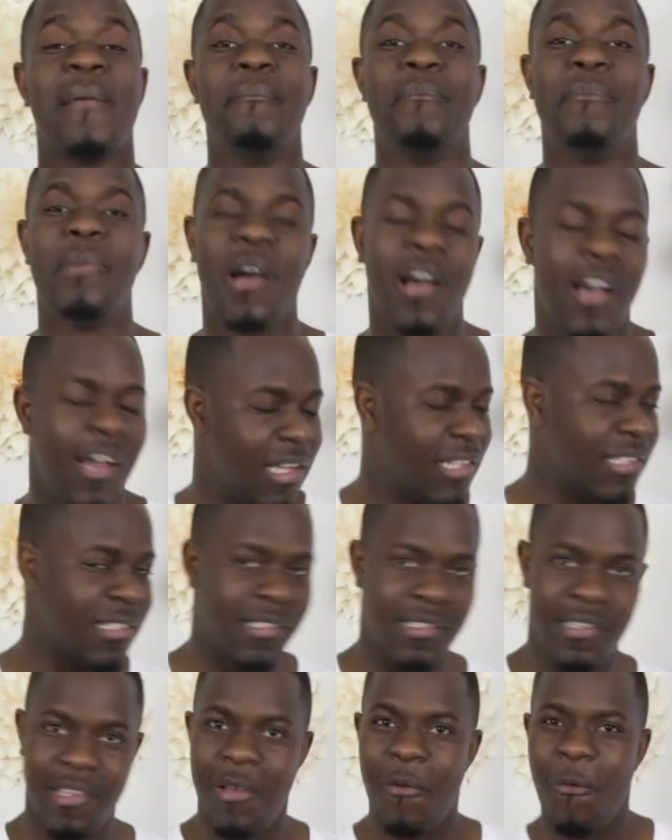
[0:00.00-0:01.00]
it burn.
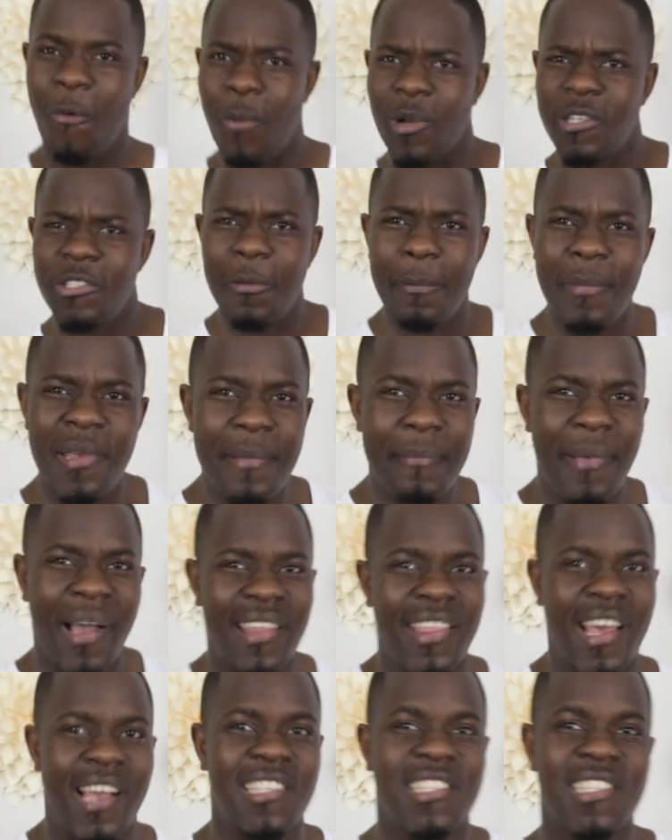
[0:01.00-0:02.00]
What do you mean
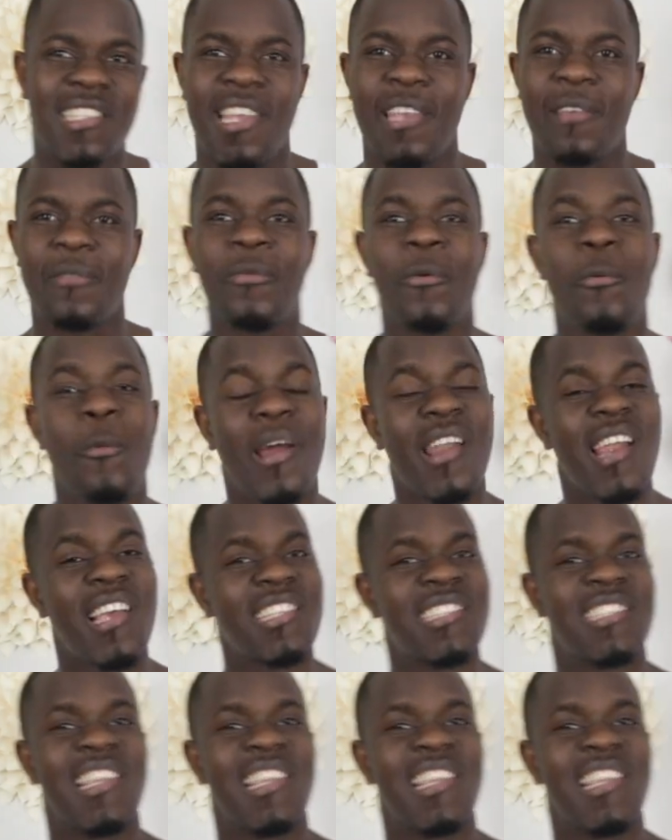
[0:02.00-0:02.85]
by that, Steve? When I